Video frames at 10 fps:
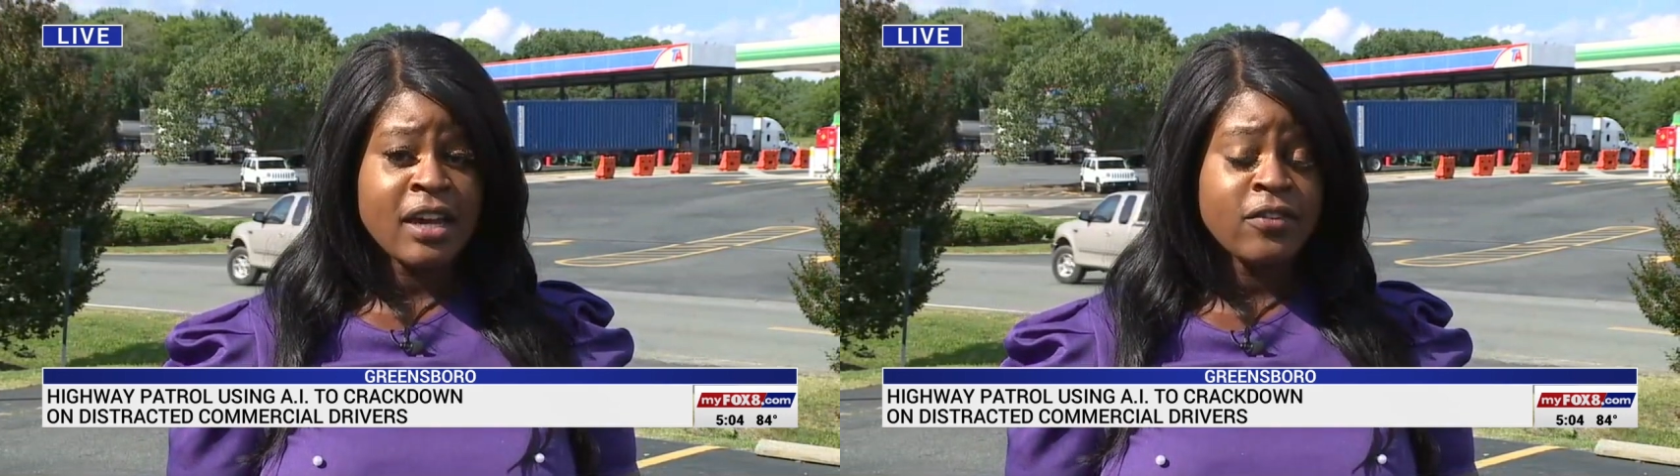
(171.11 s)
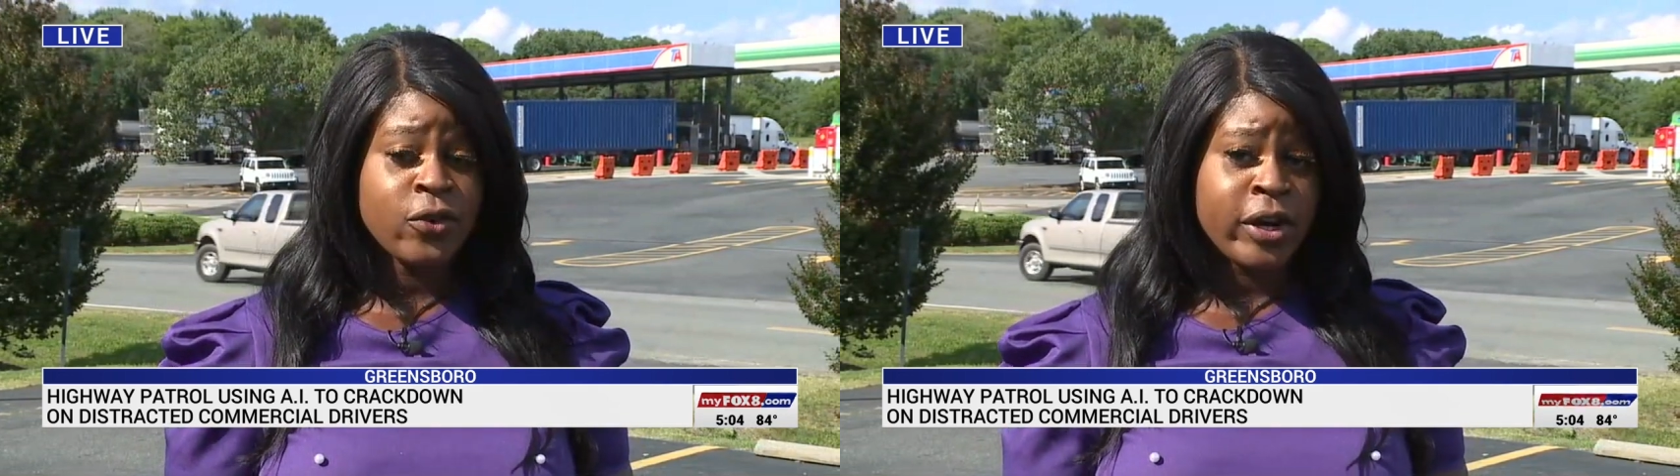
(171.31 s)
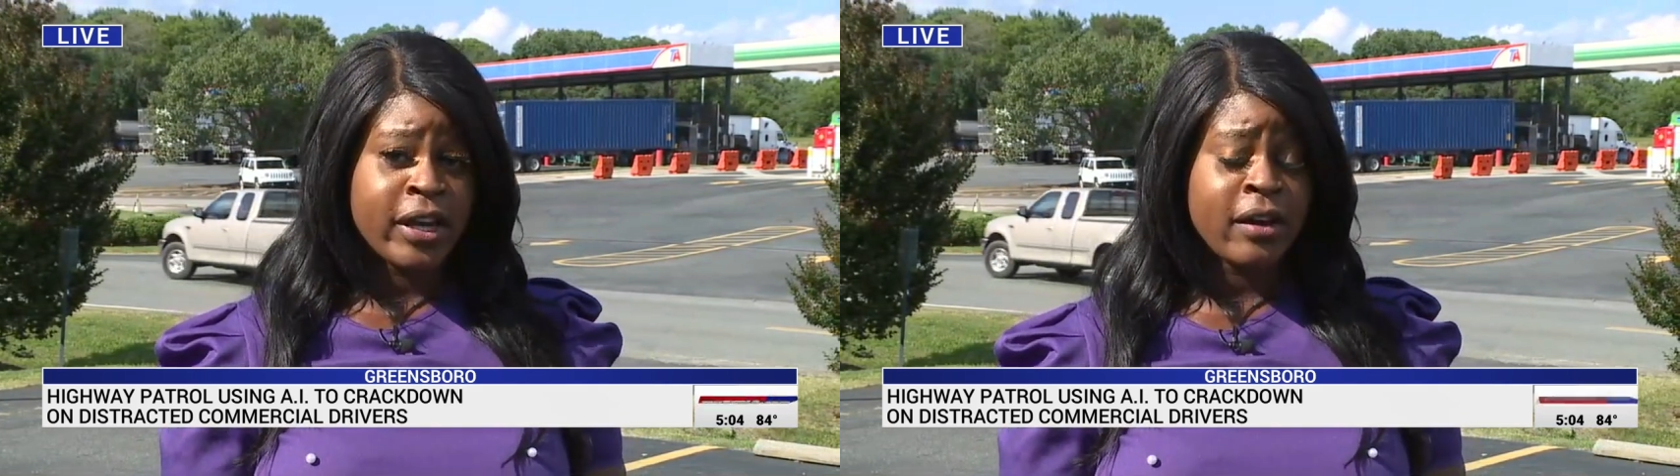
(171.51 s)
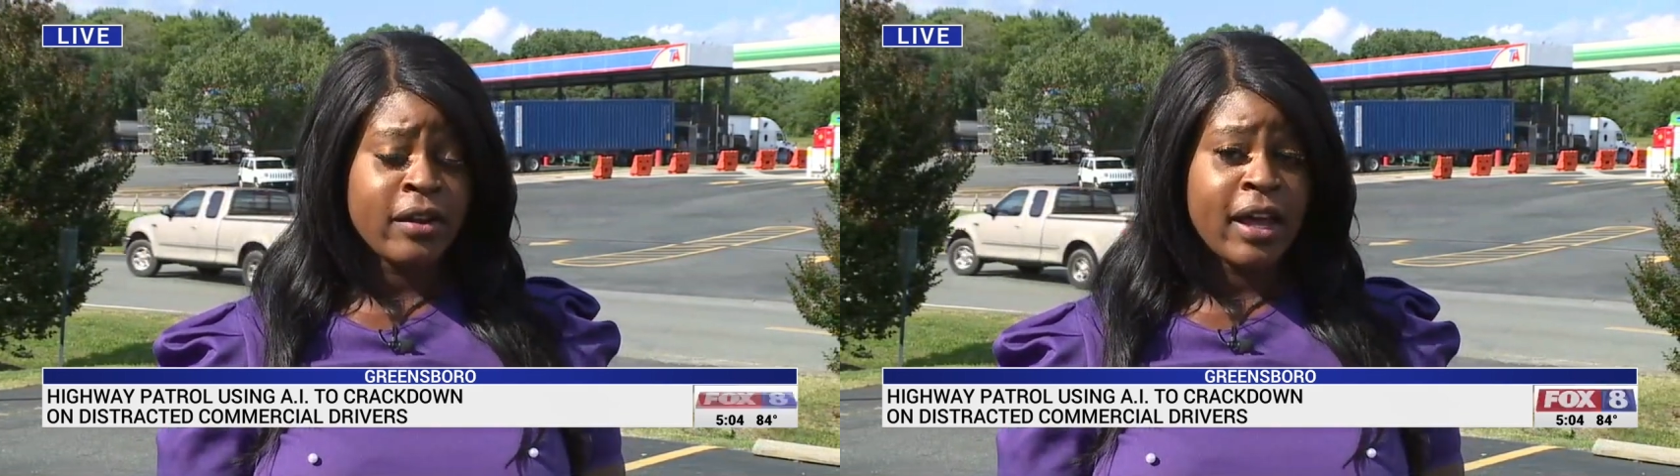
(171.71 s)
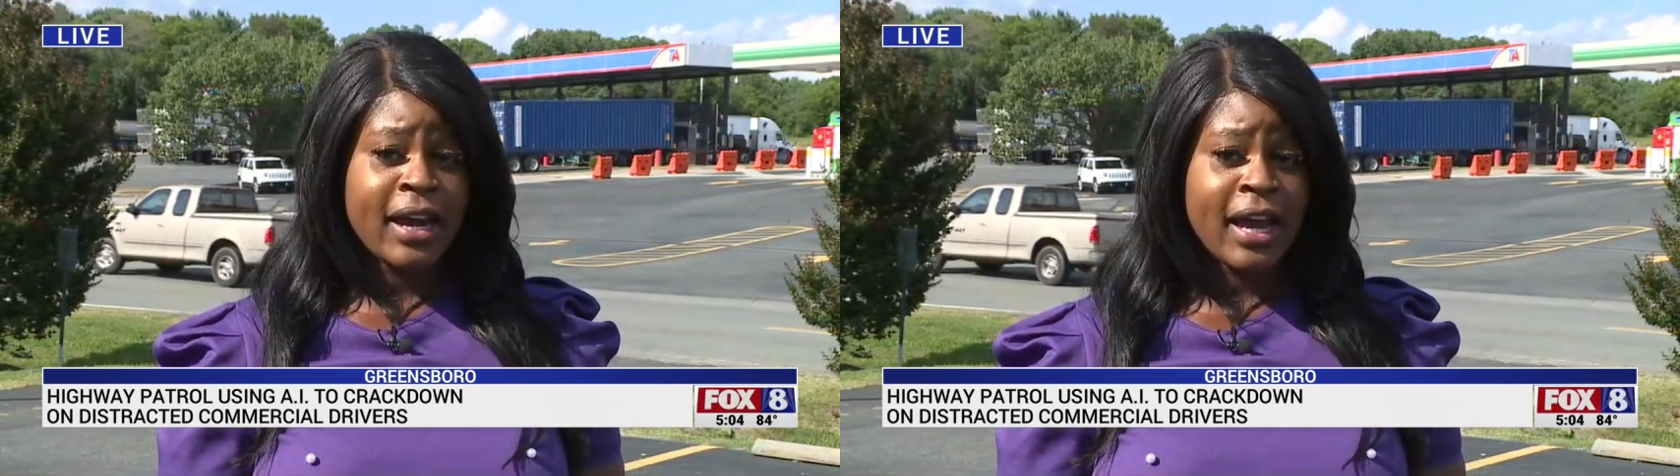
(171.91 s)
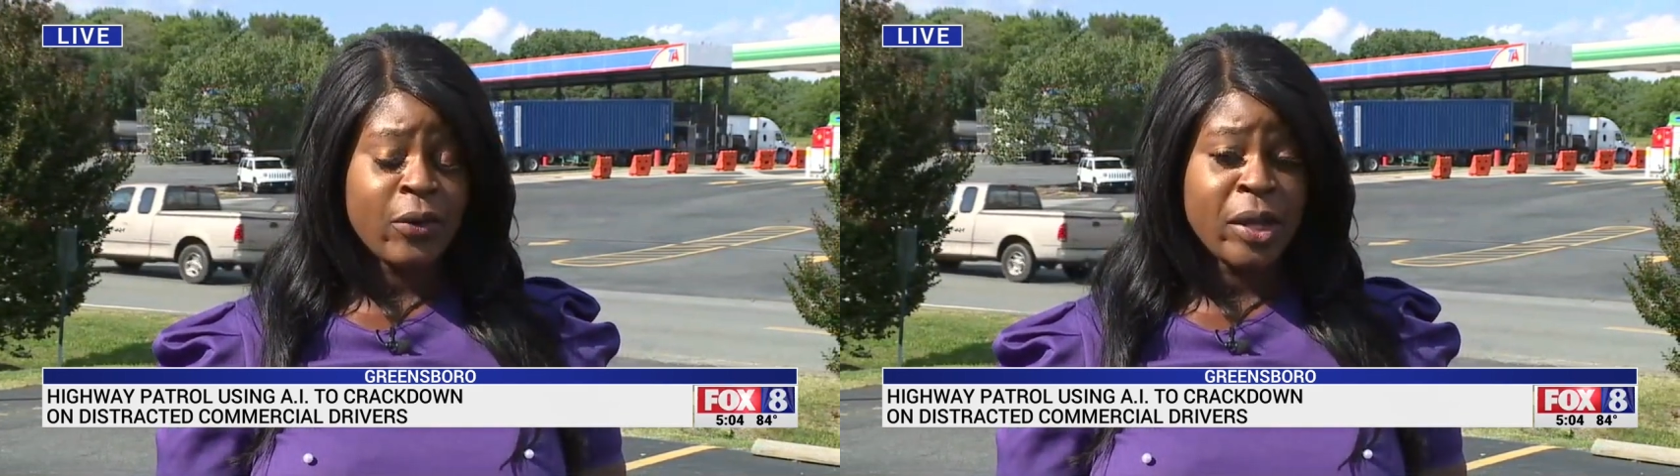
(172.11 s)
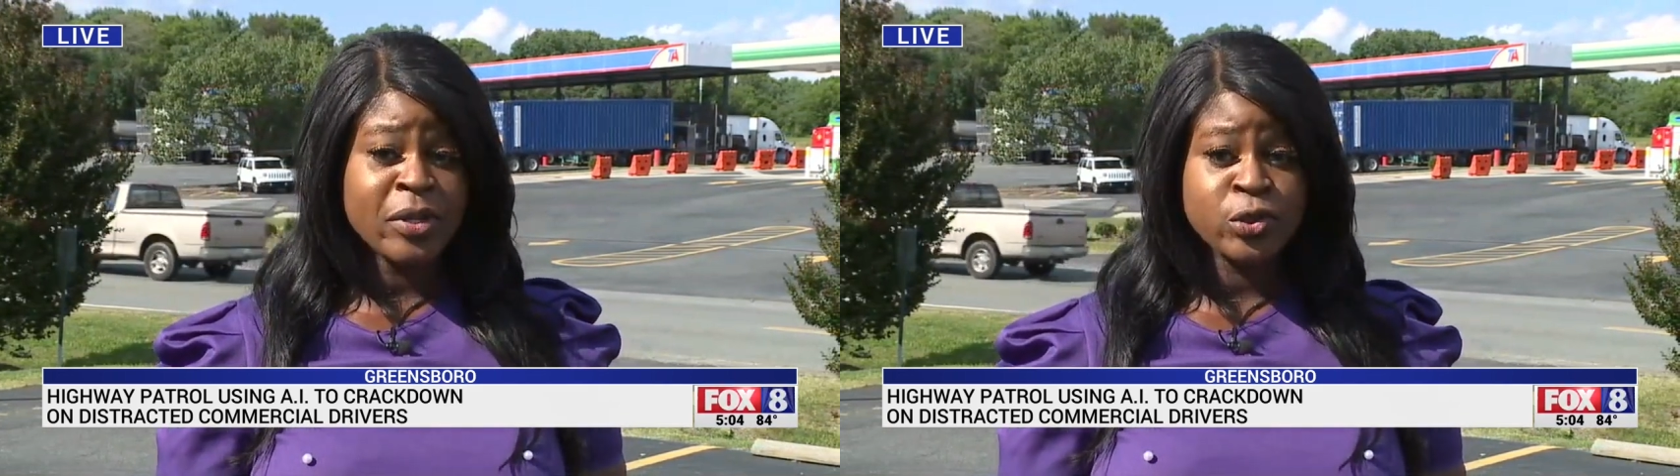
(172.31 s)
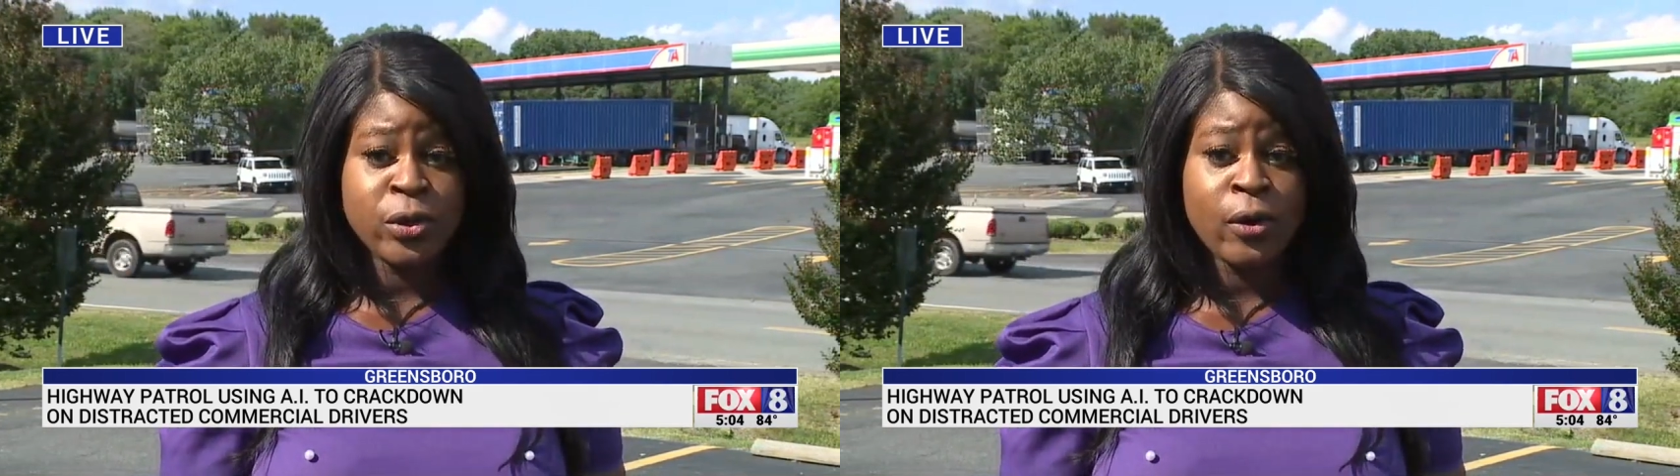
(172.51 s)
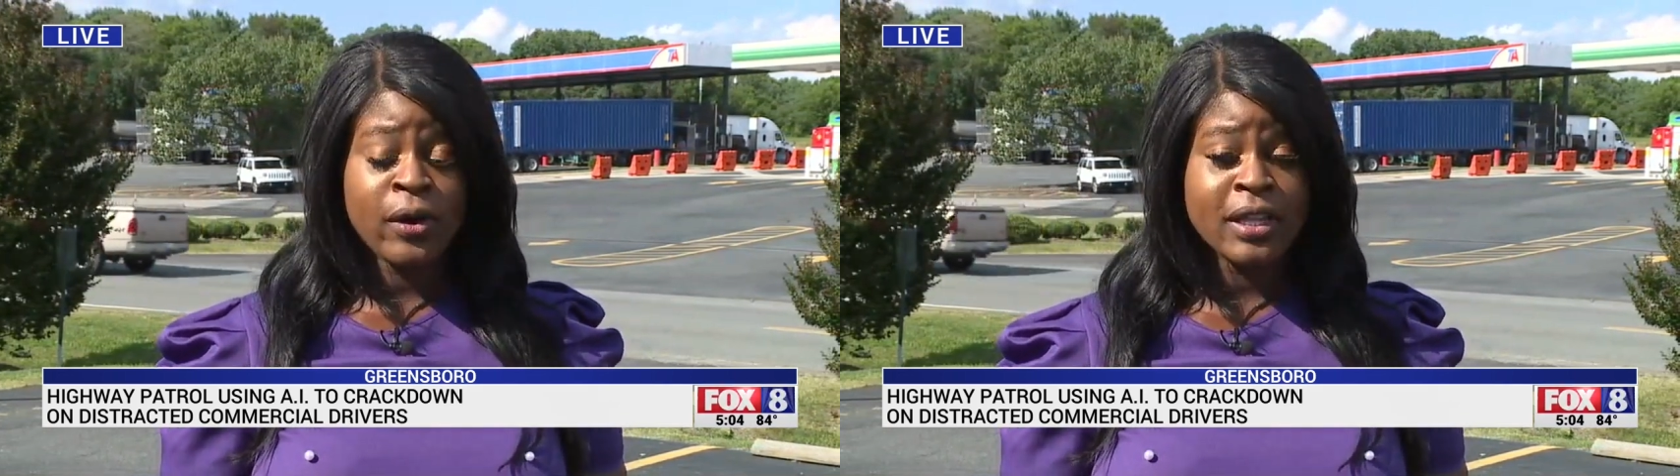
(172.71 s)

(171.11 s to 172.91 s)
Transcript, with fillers: of North Carolina Highway Patrol,